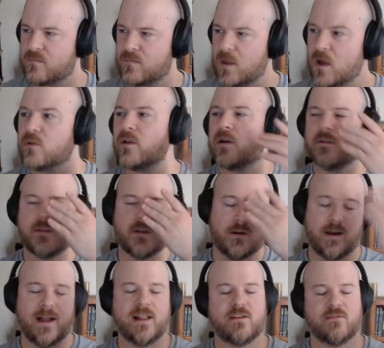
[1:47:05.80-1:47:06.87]
Oh no,
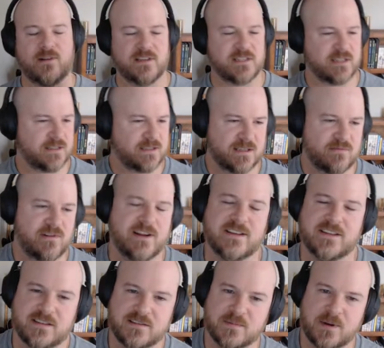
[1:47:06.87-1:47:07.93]
I know why it's
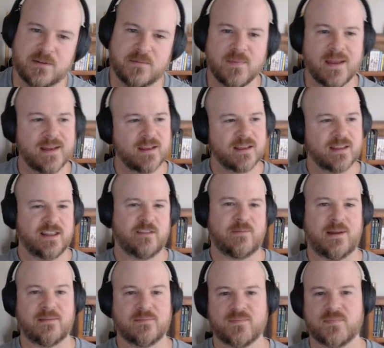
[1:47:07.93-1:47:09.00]
that small.
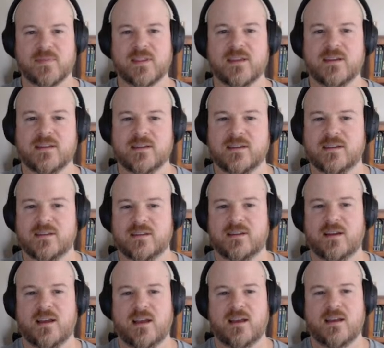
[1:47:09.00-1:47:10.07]
Never
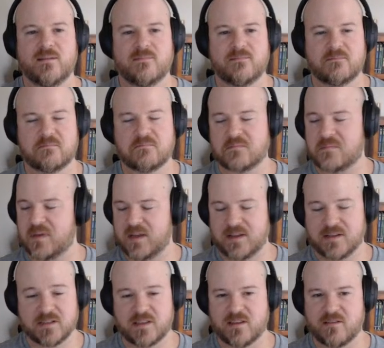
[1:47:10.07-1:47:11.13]
mind.
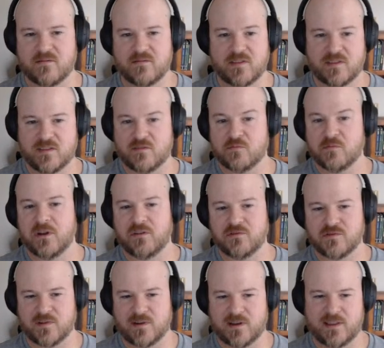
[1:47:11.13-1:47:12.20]
Because the real
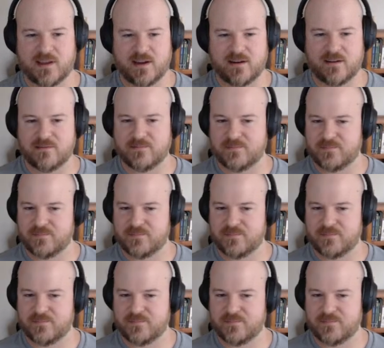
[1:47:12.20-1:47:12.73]
draw there